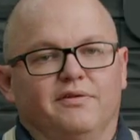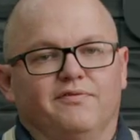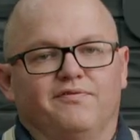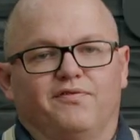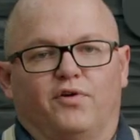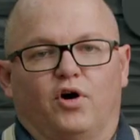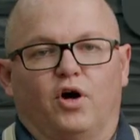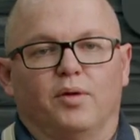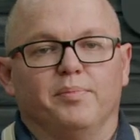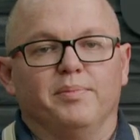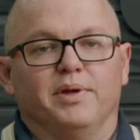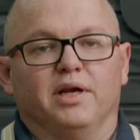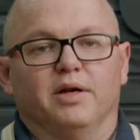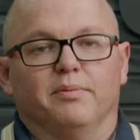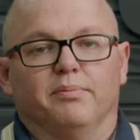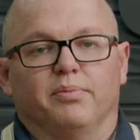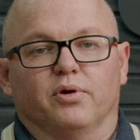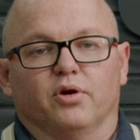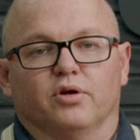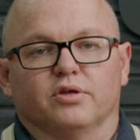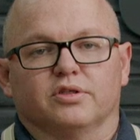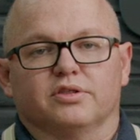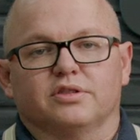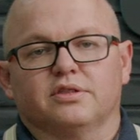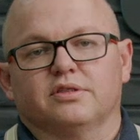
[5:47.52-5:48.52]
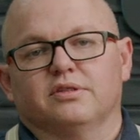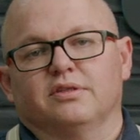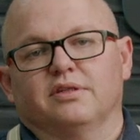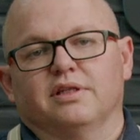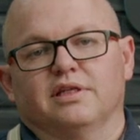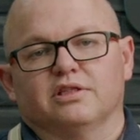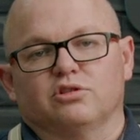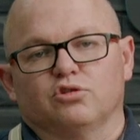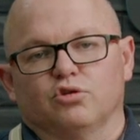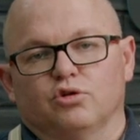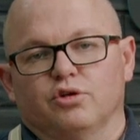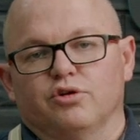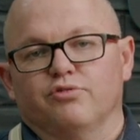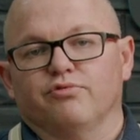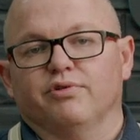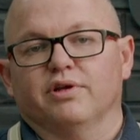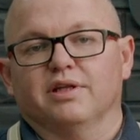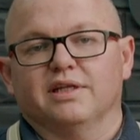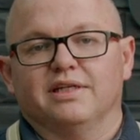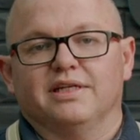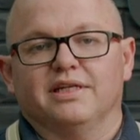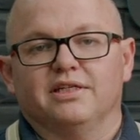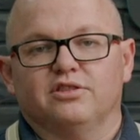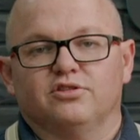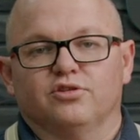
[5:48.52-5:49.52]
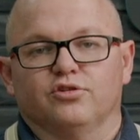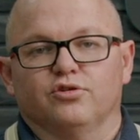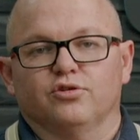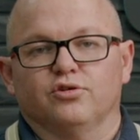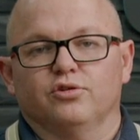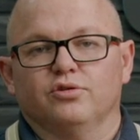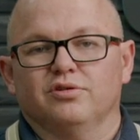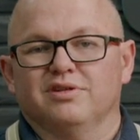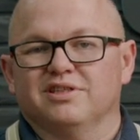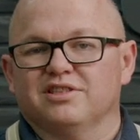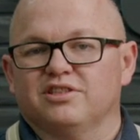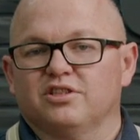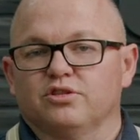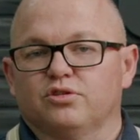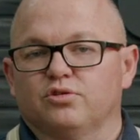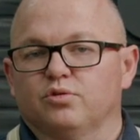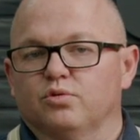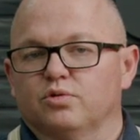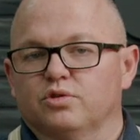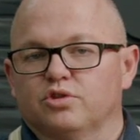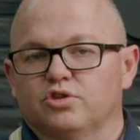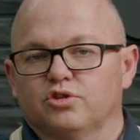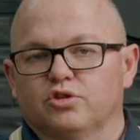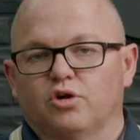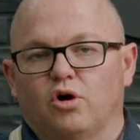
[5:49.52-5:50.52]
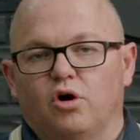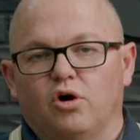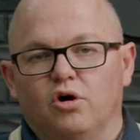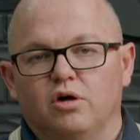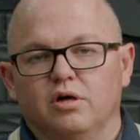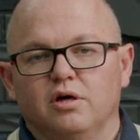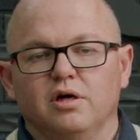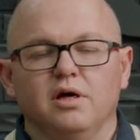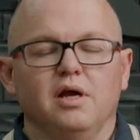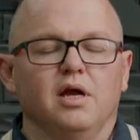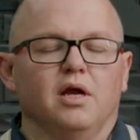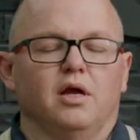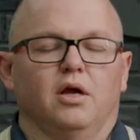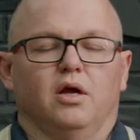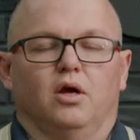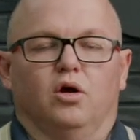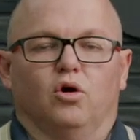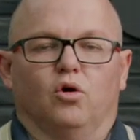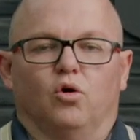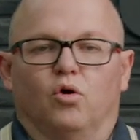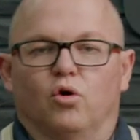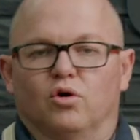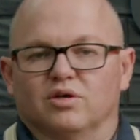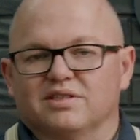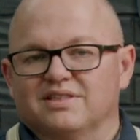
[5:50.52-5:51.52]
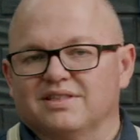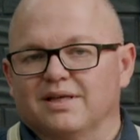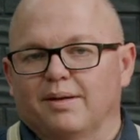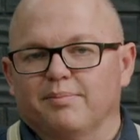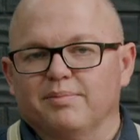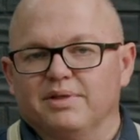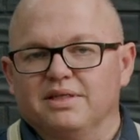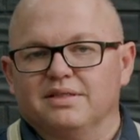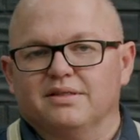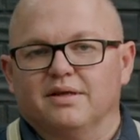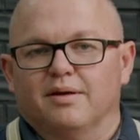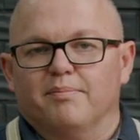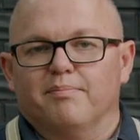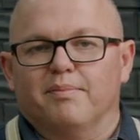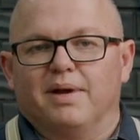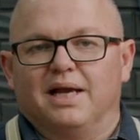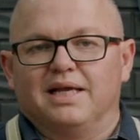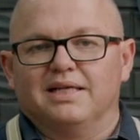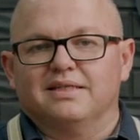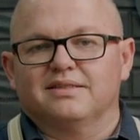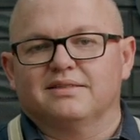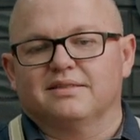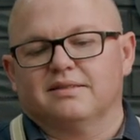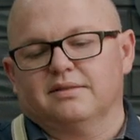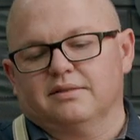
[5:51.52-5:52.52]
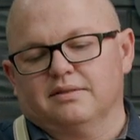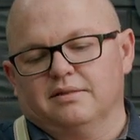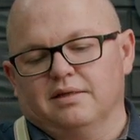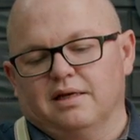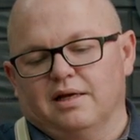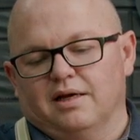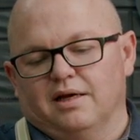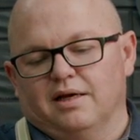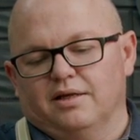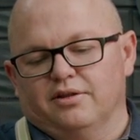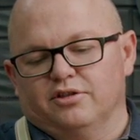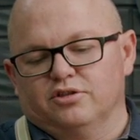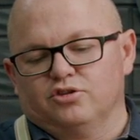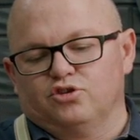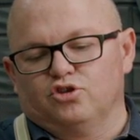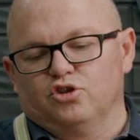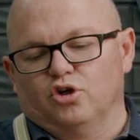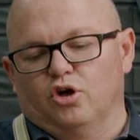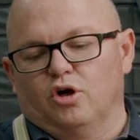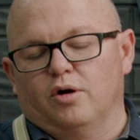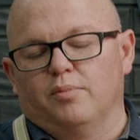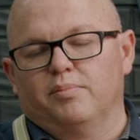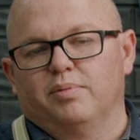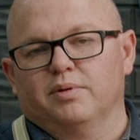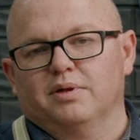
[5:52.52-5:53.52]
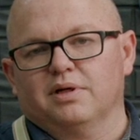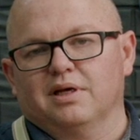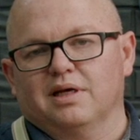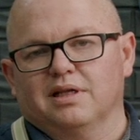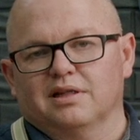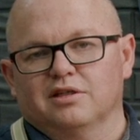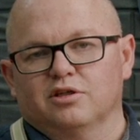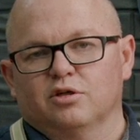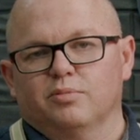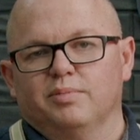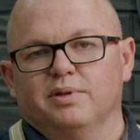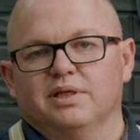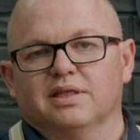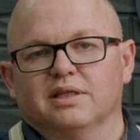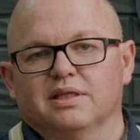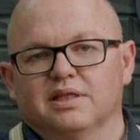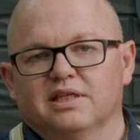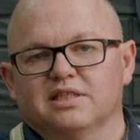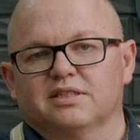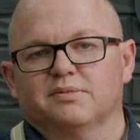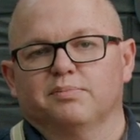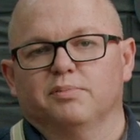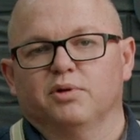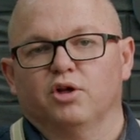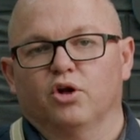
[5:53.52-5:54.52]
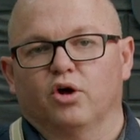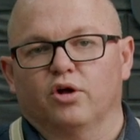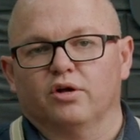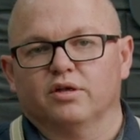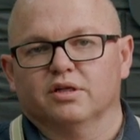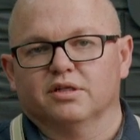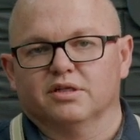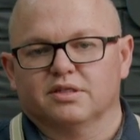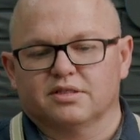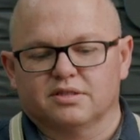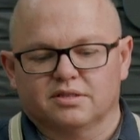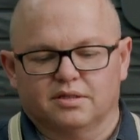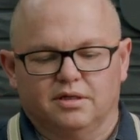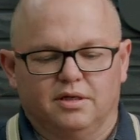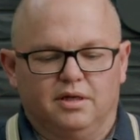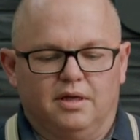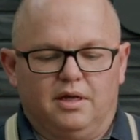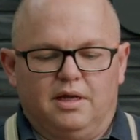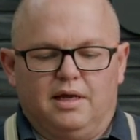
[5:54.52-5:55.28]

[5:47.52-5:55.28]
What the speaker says: 5-minute bursts, that's all you really need to do. Listen to a song or something that makes the job a little bit less monotonous.